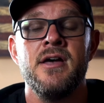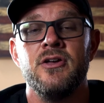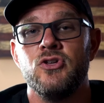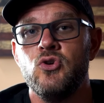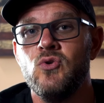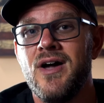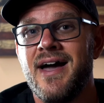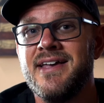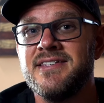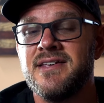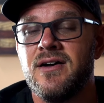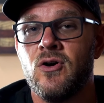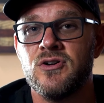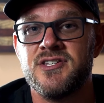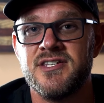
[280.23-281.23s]
you guys
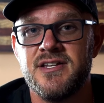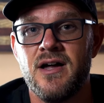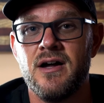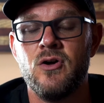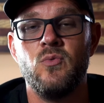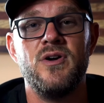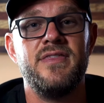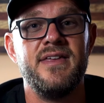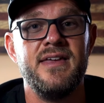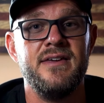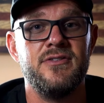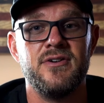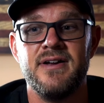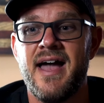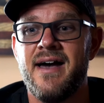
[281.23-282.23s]
are stuck with
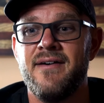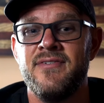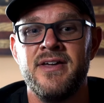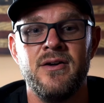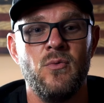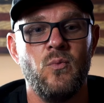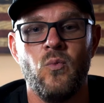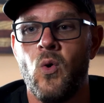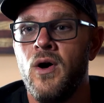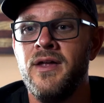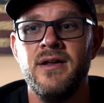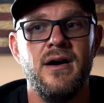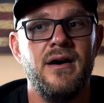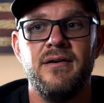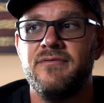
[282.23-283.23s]
either having one
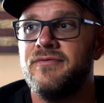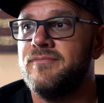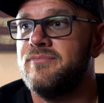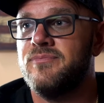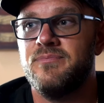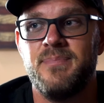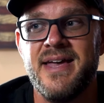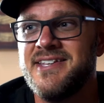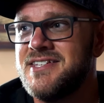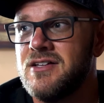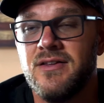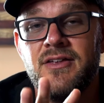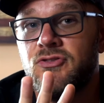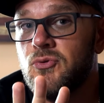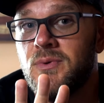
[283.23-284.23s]
of
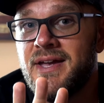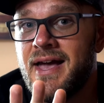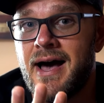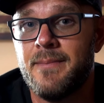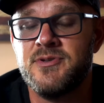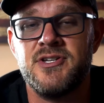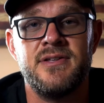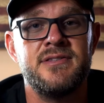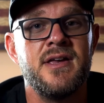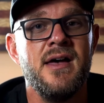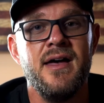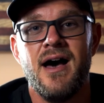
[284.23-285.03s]
basically three options.